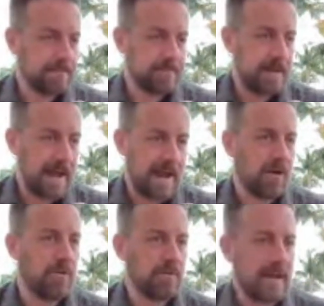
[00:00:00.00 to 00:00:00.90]

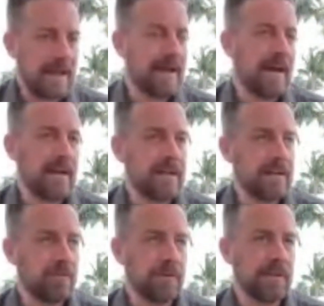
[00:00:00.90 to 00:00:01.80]
how AI
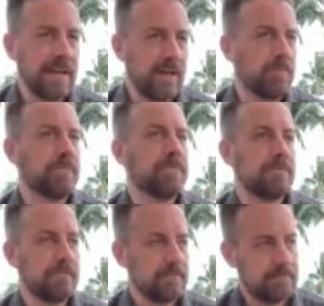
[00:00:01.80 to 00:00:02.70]
can really help
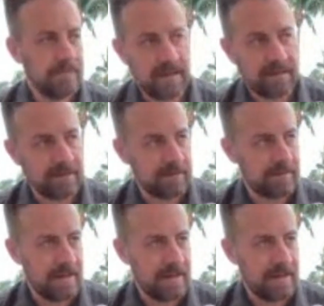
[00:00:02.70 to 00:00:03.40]
and